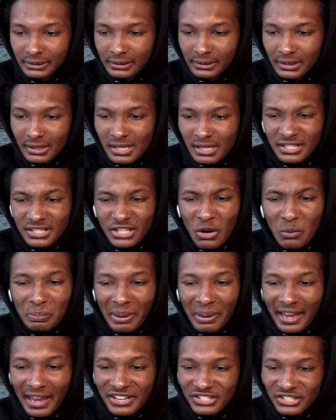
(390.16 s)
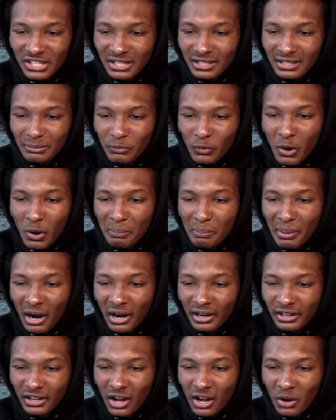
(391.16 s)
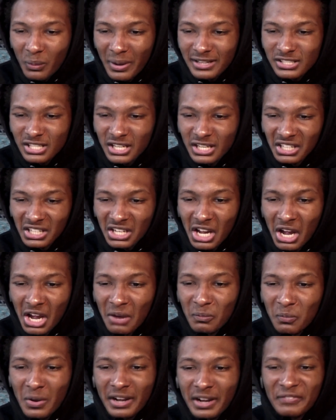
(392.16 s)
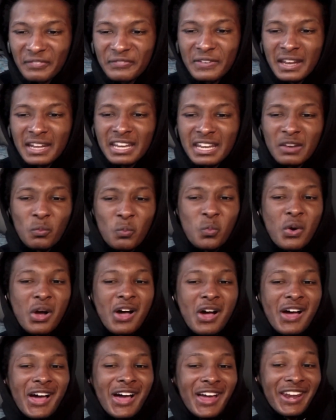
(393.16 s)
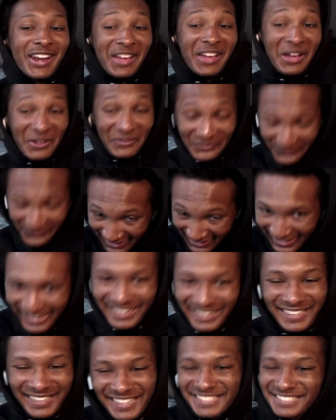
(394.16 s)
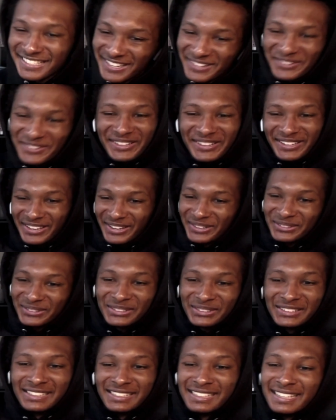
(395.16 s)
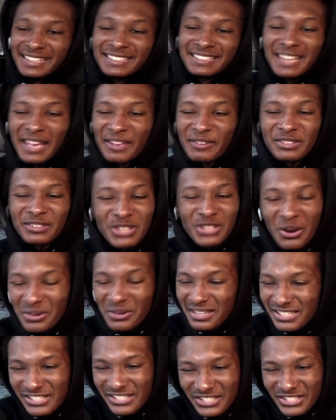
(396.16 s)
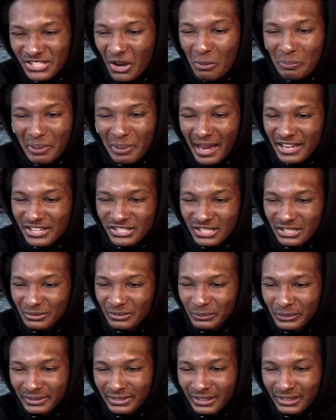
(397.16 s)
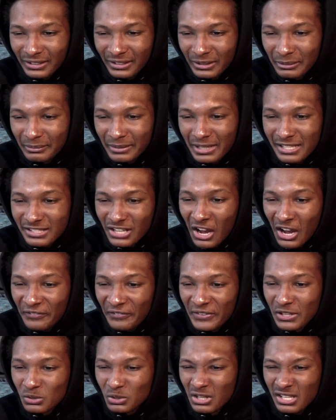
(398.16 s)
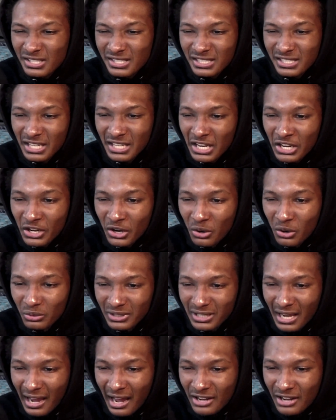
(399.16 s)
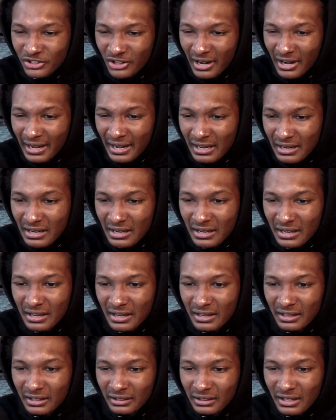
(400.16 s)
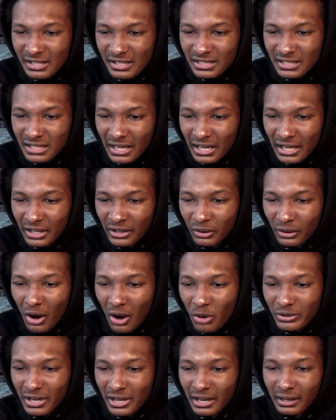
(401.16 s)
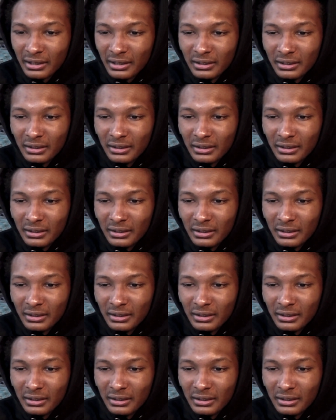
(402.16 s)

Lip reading: He's so patient. Will Barton all the way to the cup. What a finish. What a finish. There we go. Yeah, Jokic is so patient with his offense. Good steal, DeAndre. Good steal. Oh, yeah.